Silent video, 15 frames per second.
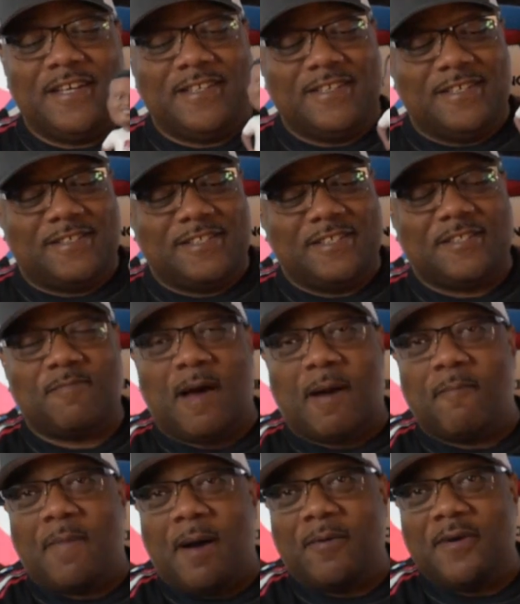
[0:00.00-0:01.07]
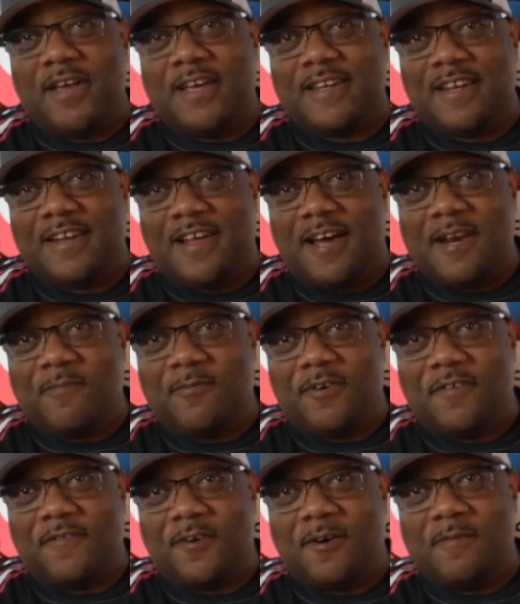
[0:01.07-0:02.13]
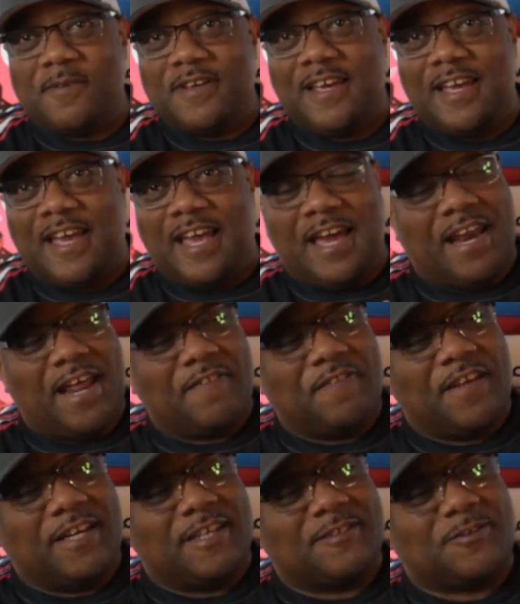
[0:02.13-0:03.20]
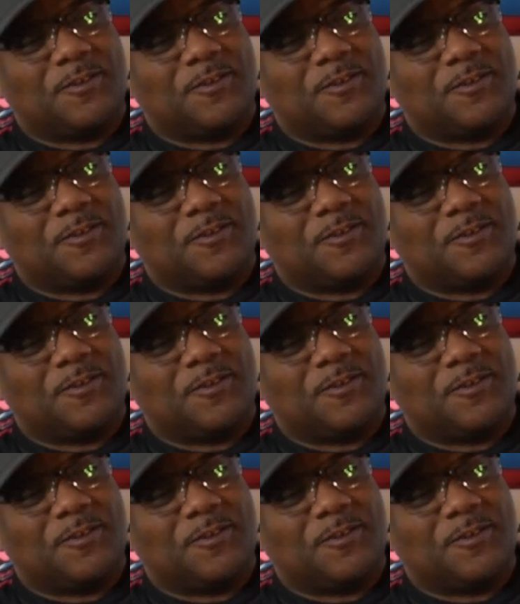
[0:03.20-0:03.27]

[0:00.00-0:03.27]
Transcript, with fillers: this is my bobblehead that Loni bought for me, and I think it's